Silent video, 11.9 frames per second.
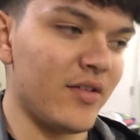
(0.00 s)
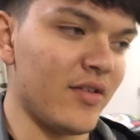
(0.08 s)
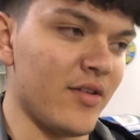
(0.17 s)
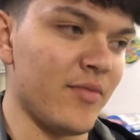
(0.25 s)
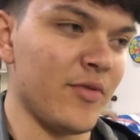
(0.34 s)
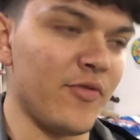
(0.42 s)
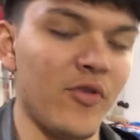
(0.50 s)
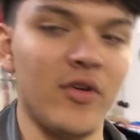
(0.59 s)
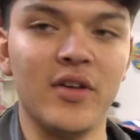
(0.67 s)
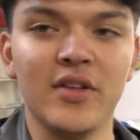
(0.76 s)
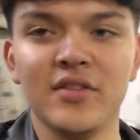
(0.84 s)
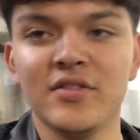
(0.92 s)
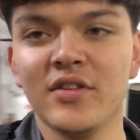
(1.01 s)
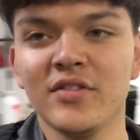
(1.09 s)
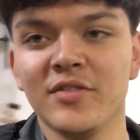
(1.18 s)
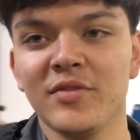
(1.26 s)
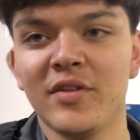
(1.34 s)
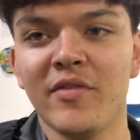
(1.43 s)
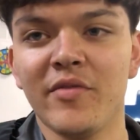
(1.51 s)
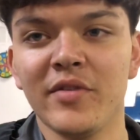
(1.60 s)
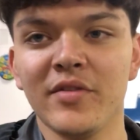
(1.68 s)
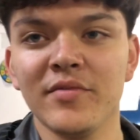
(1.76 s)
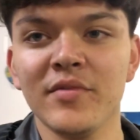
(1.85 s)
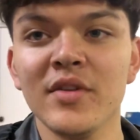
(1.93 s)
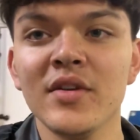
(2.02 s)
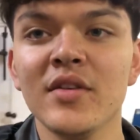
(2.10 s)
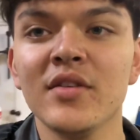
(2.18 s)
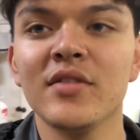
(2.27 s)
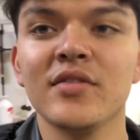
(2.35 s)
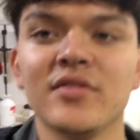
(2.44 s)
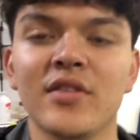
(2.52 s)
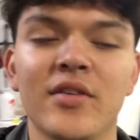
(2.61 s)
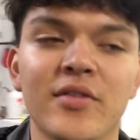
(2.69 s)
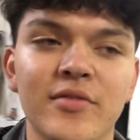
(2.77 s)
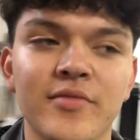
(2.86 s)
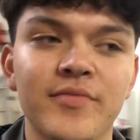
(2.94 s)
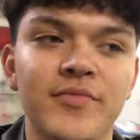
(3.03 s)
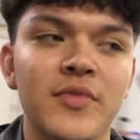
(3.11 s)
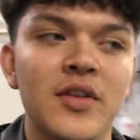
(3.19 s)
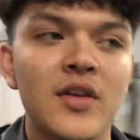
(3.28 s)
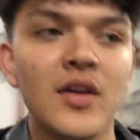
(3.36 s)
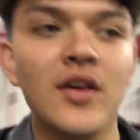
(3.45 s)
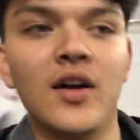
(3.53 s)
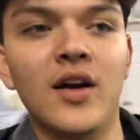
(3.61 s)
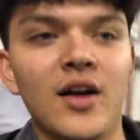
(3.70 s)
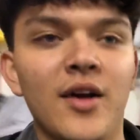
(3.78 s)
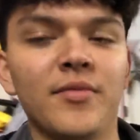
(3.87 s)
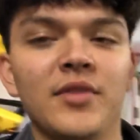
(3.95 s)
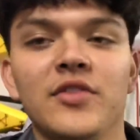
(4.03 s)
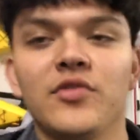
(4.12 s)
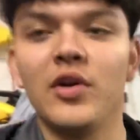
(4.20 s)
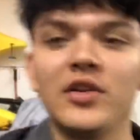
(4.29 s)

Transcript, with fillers: uh, before he shares it with everyone. So, um, thanks for